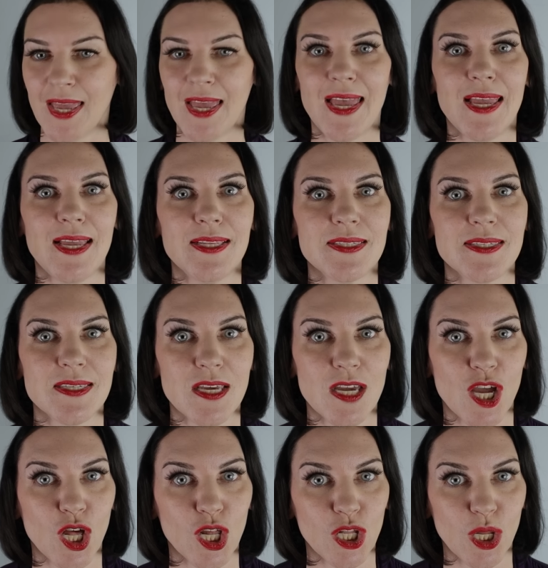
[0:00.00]
it's a
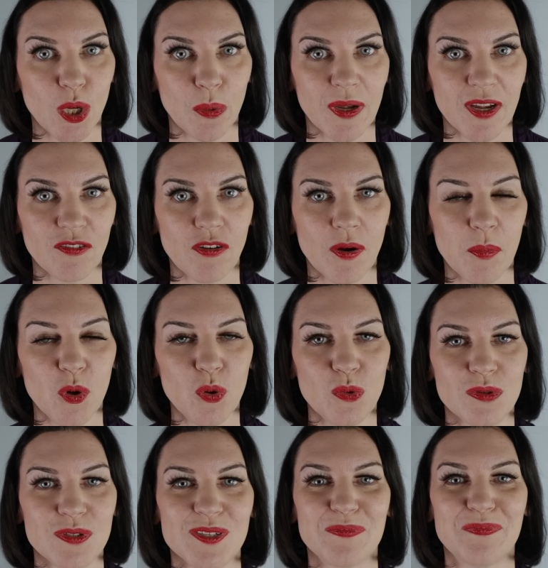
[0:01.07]
glowing
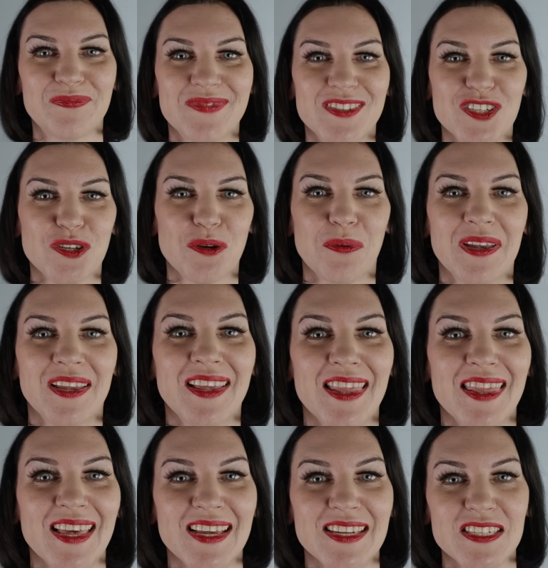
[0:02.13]
report showing
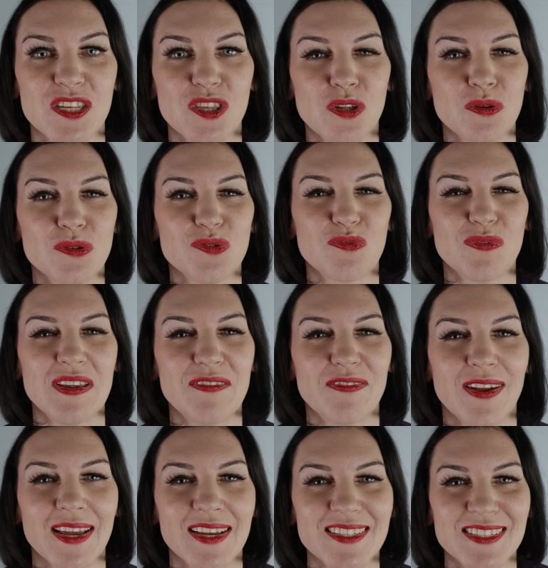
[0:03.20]
that those
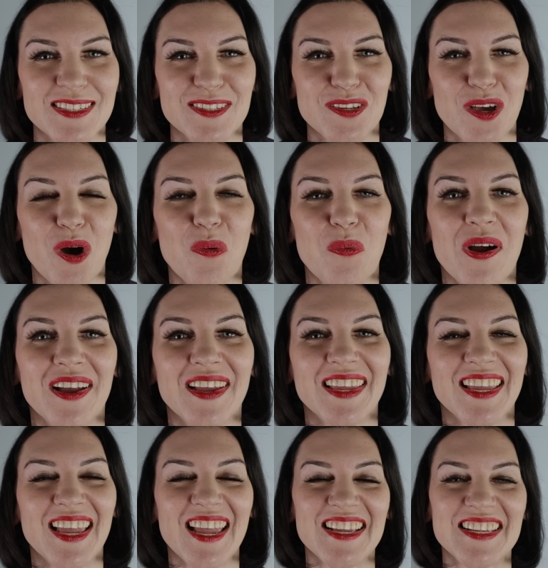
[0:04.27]
reflexes are working
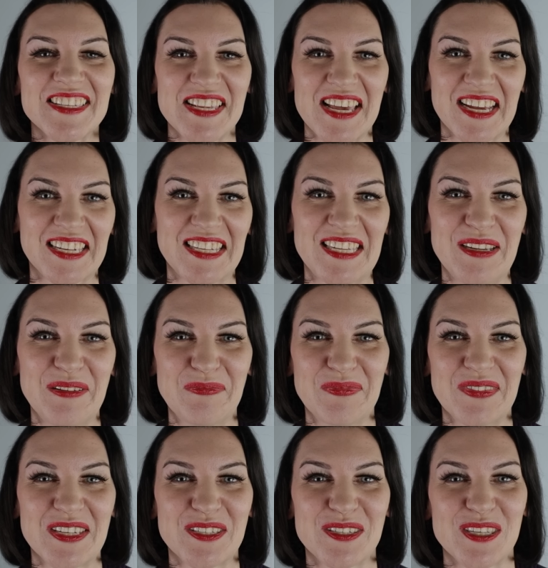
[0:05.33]
exactly
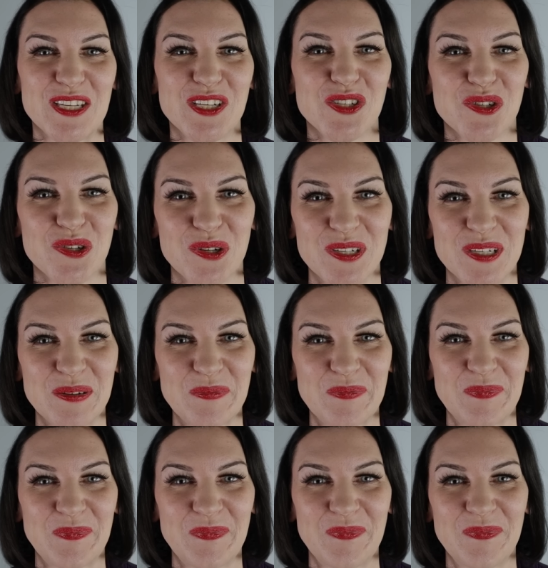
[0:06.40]
as they should.
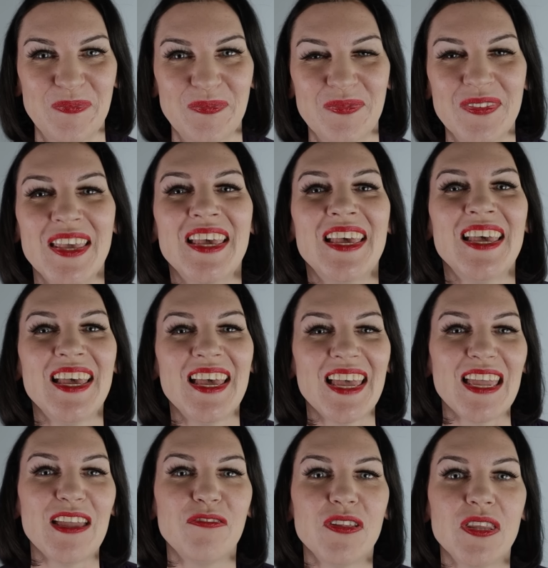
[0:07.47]

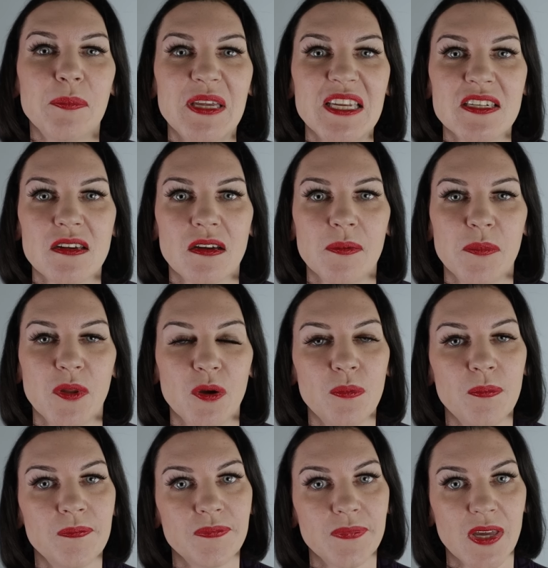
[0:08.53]
If in the meantime, though,
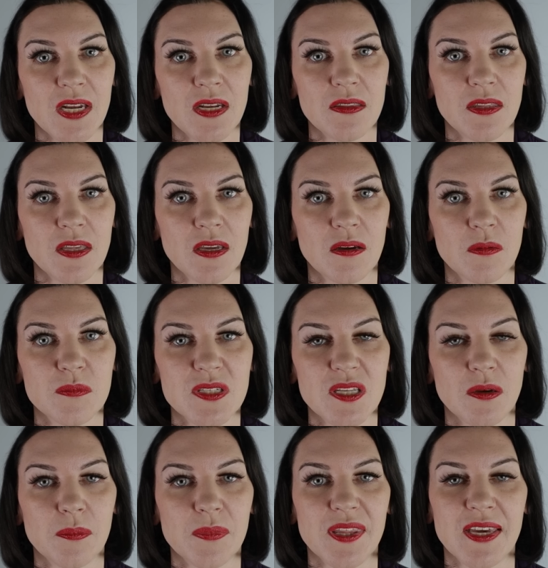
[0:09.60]
anything comes up
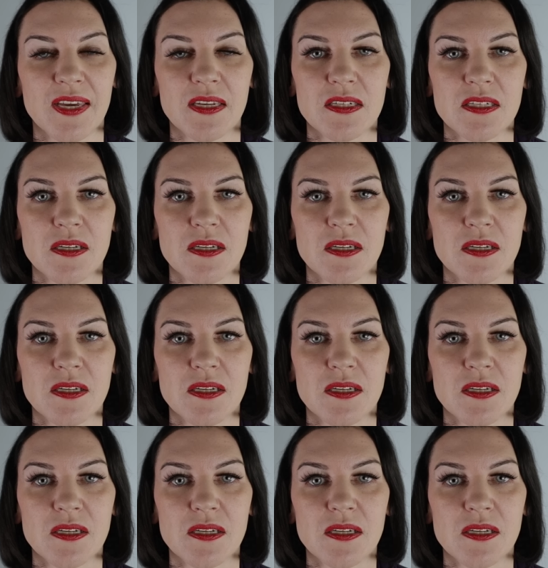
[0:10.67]
that